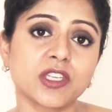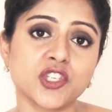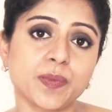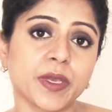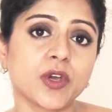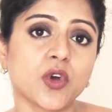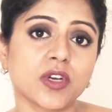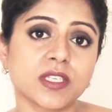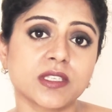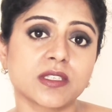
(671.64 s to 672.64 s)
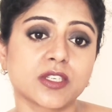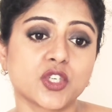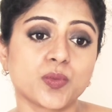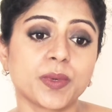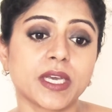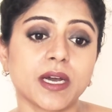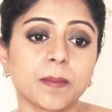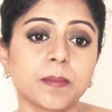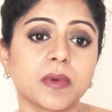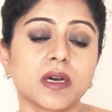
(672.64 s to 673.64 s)
want the shipping costs to
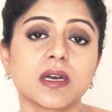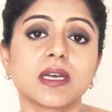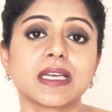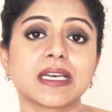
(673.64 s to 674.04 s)
become